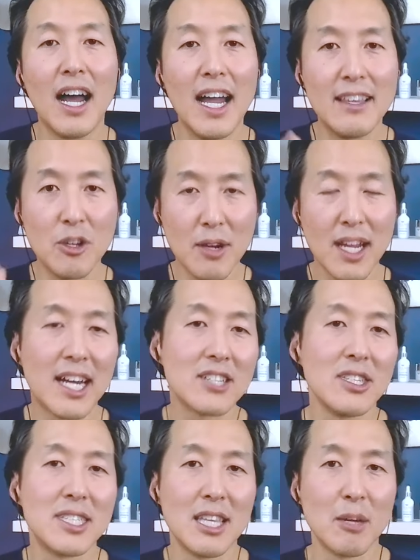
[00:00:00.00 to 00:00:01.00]
uh, and you can
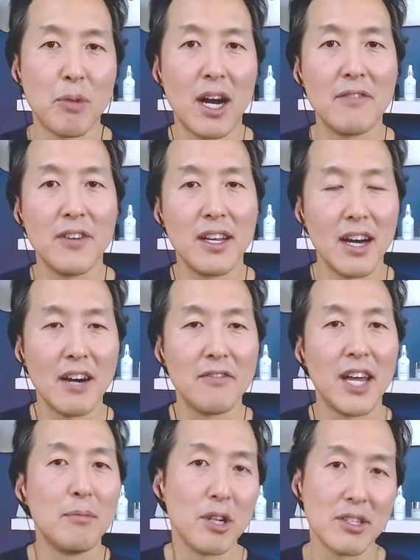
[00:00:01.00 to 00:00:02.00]
actually send the profit
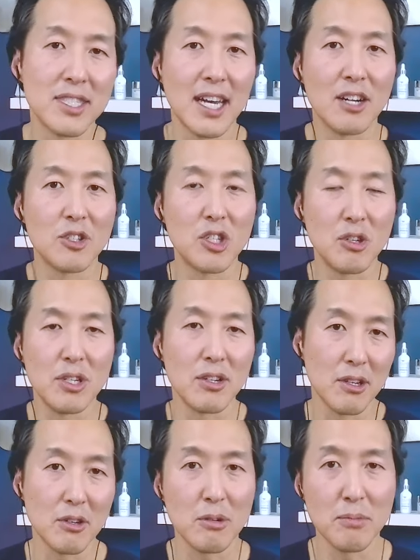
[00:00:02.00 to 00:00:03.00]
of that book sale to
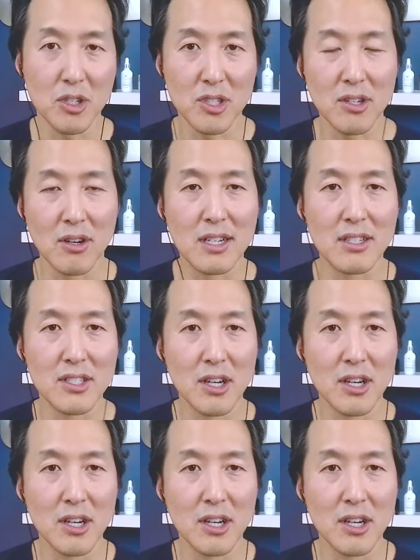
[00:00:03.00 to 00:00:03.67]
your local bookstore.